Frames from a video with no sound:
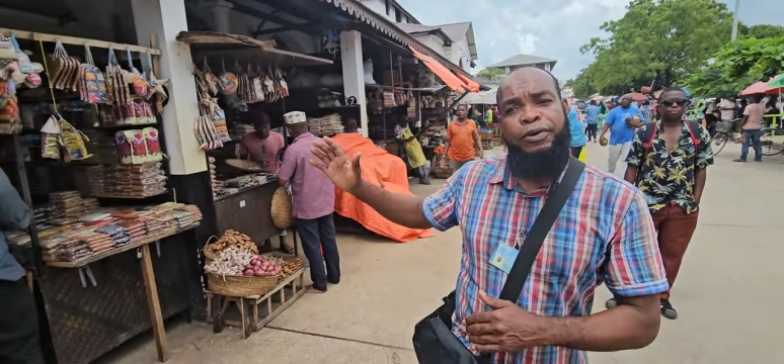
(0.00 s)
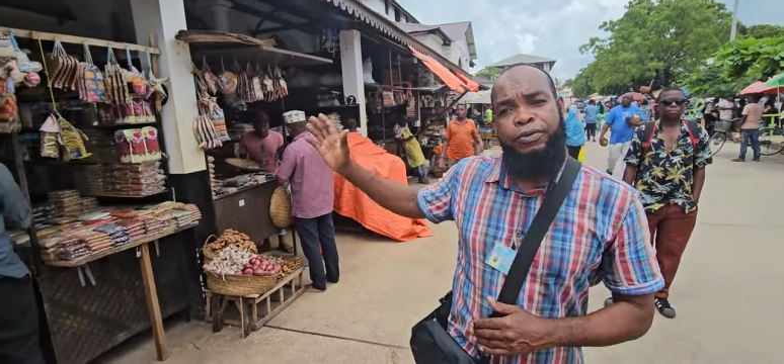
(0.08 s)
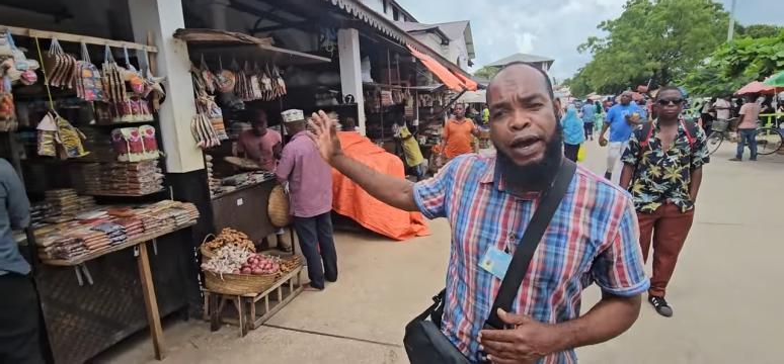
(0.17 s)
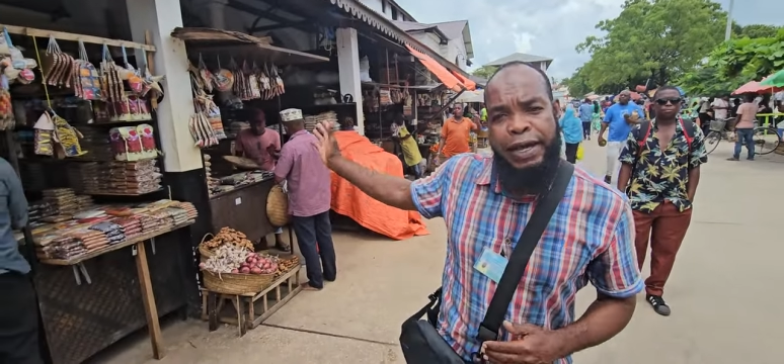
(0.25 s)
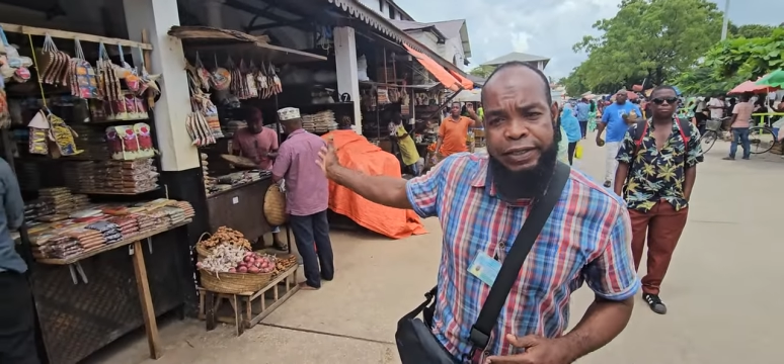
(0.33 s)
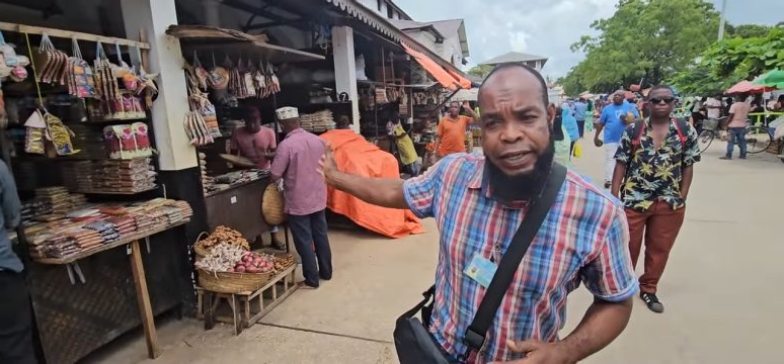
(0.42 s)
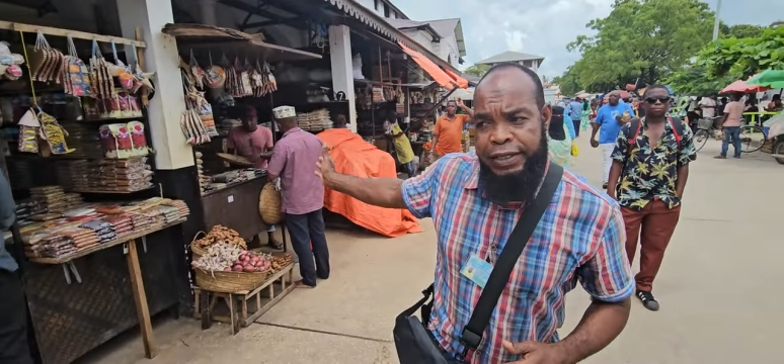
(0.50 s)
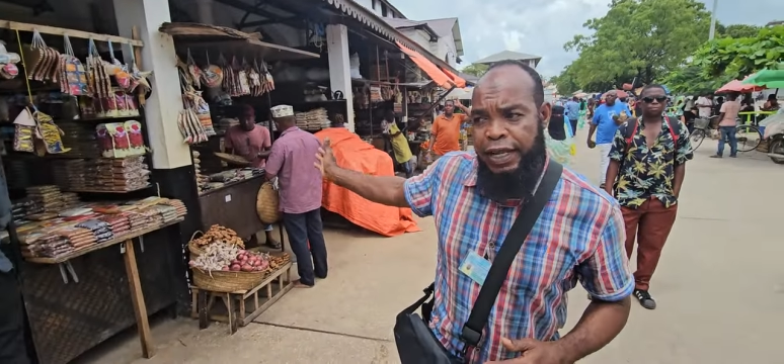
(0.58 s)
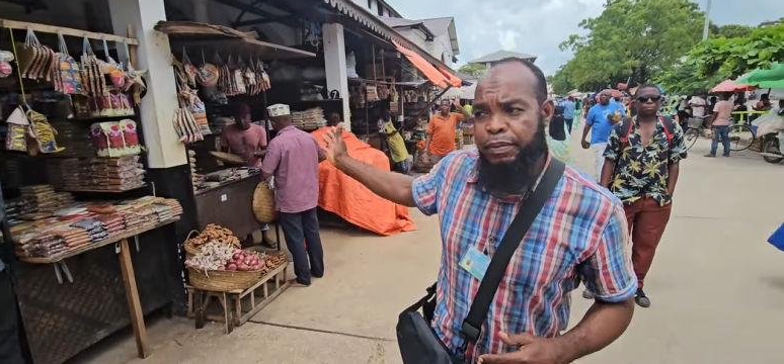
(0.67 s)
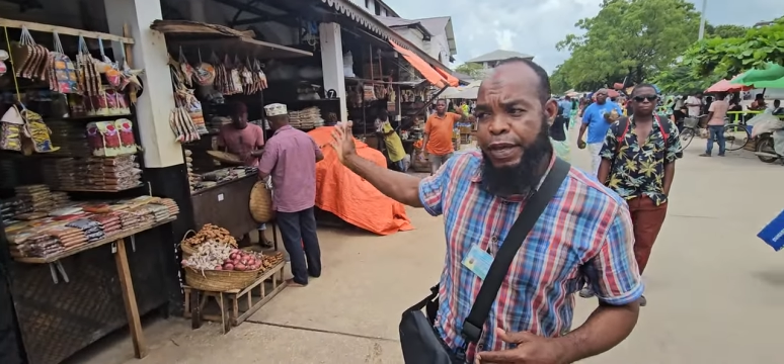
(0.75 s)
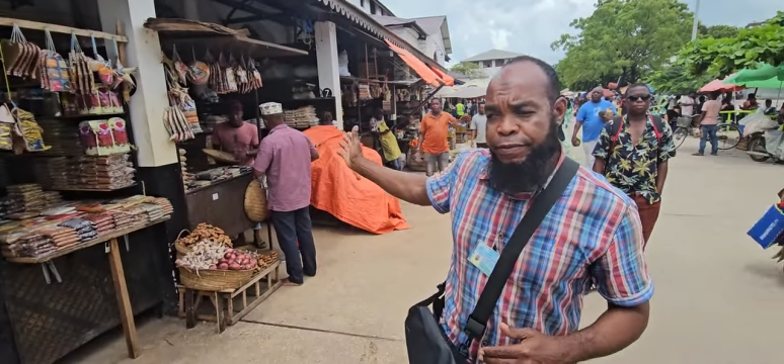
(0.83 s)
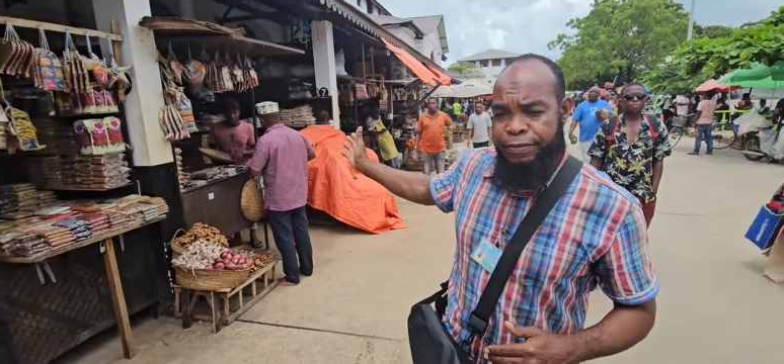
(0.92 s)
right they
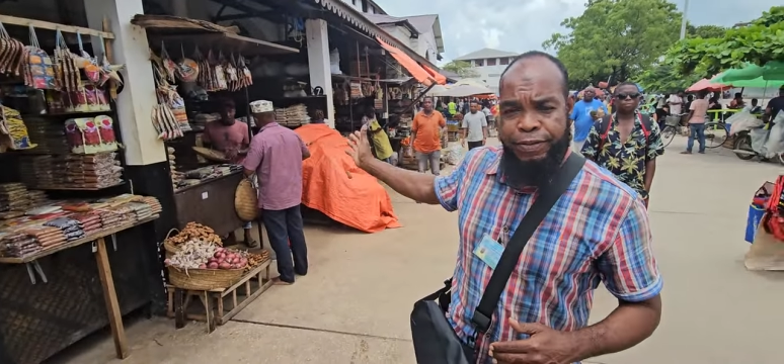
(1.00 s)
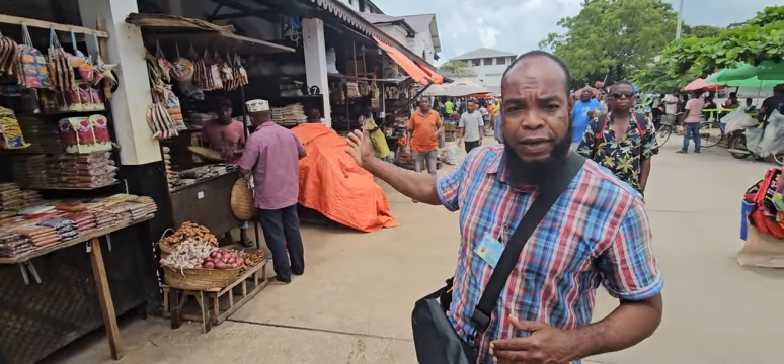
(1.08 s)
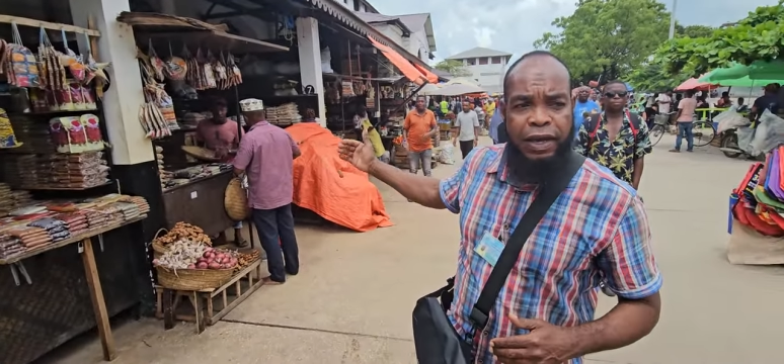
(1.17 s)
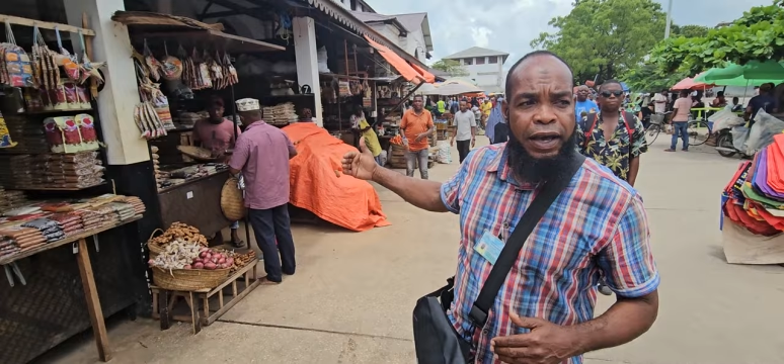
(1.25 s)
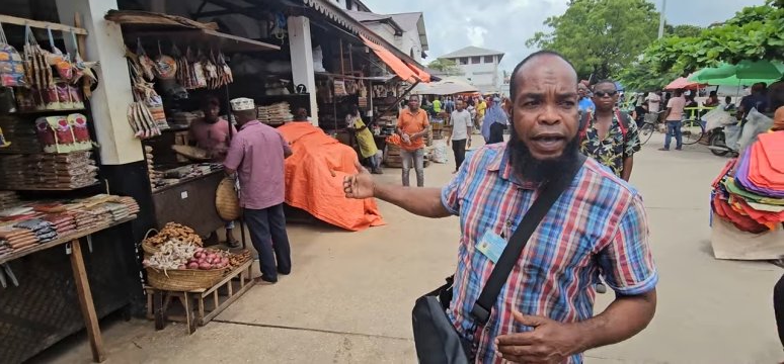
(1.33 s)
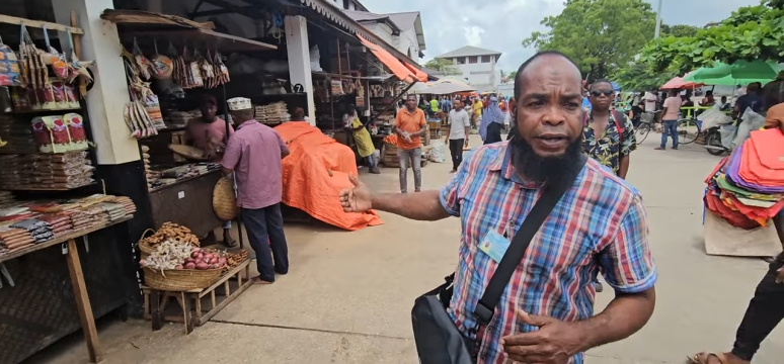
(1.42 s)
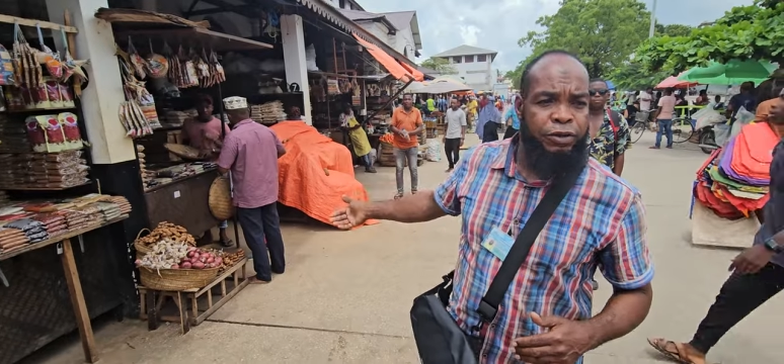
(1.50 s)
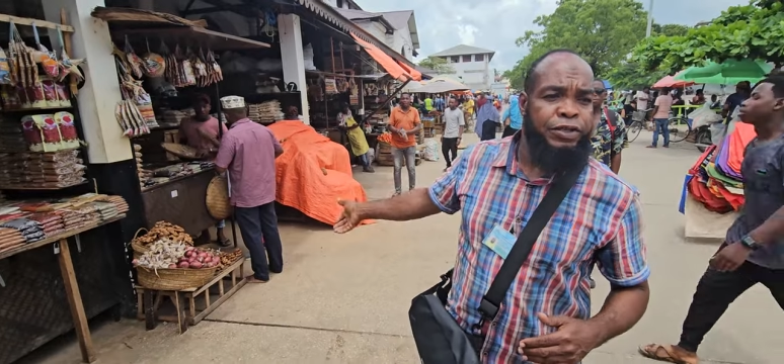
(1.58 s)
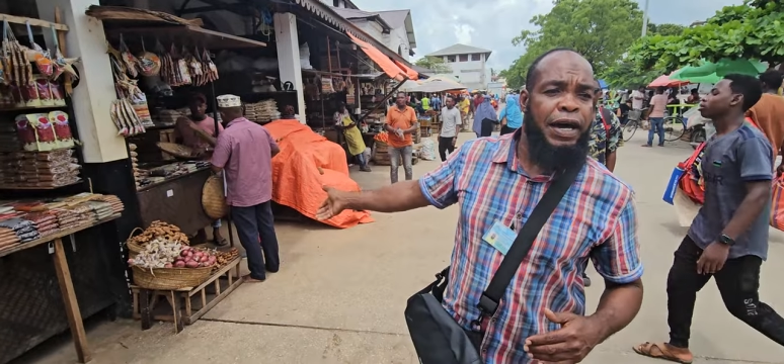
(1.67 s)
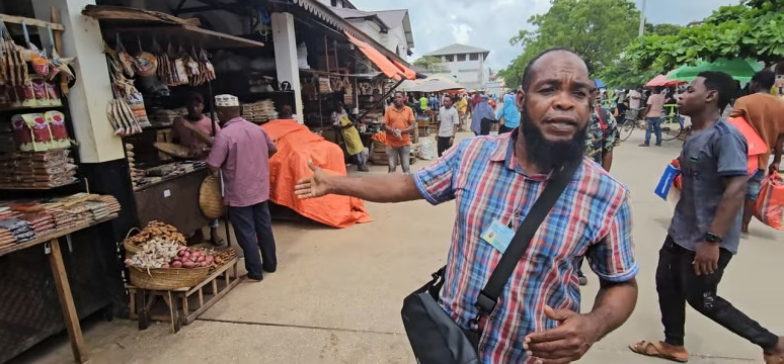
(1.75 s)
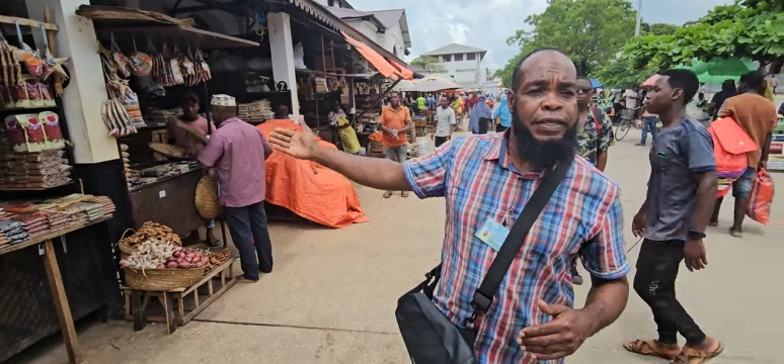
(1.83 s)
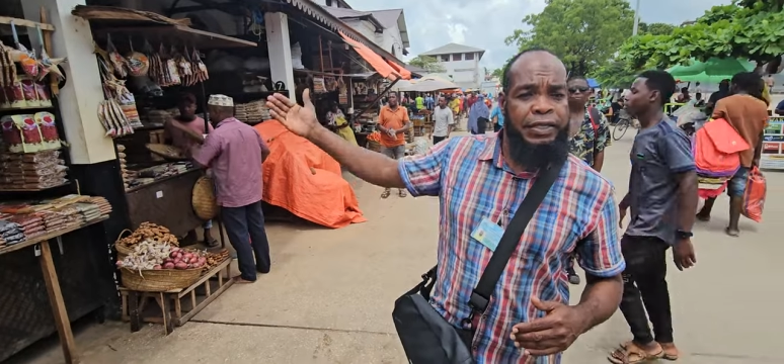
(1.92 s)
sell beef, and on
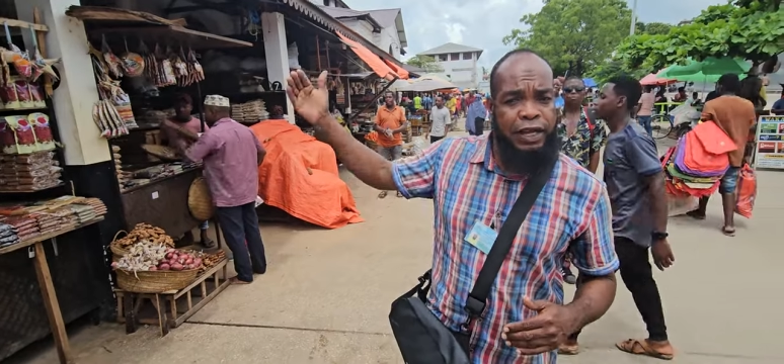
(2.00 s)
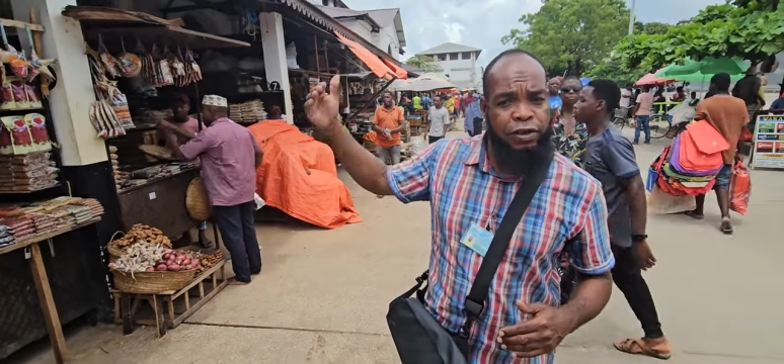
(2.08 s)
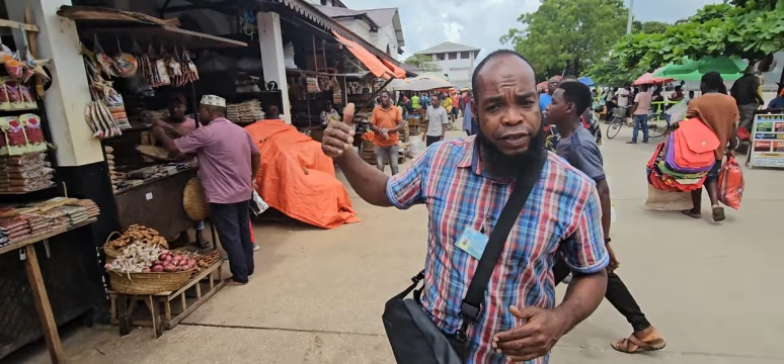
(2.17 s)
the other side